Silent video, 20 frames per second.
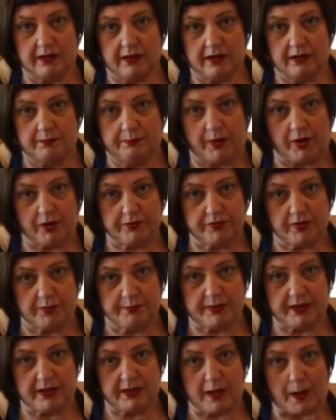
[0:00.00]
Apart from
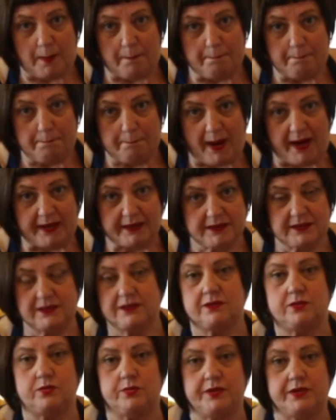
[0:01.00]
being packed
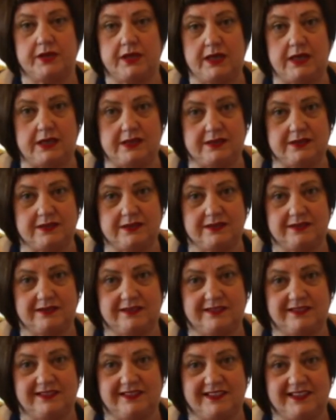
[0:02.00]
with heat,
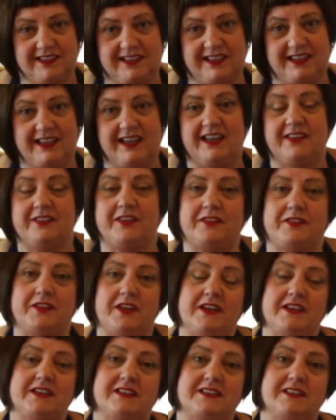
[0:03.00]
the
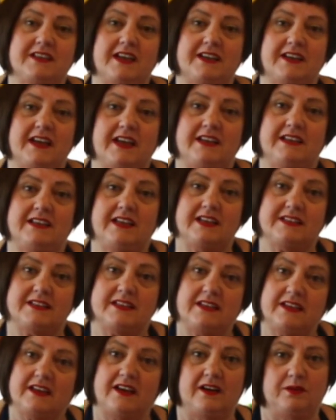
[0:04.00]
things that it
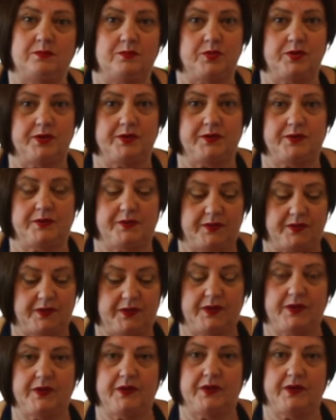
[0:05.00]
doesn't come with
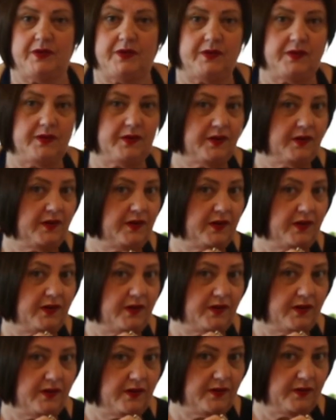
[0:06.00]

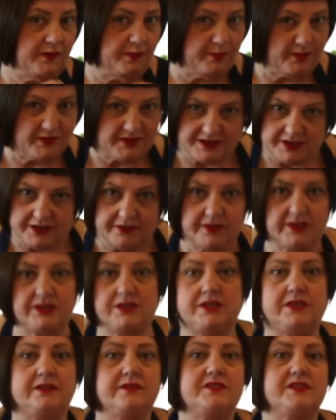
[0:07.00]
are the
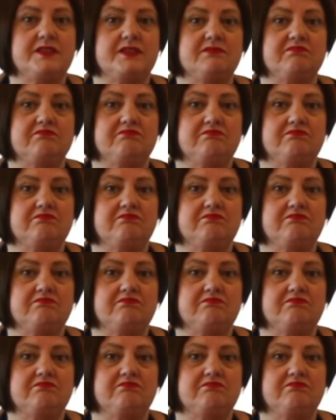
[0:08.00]
preservatives,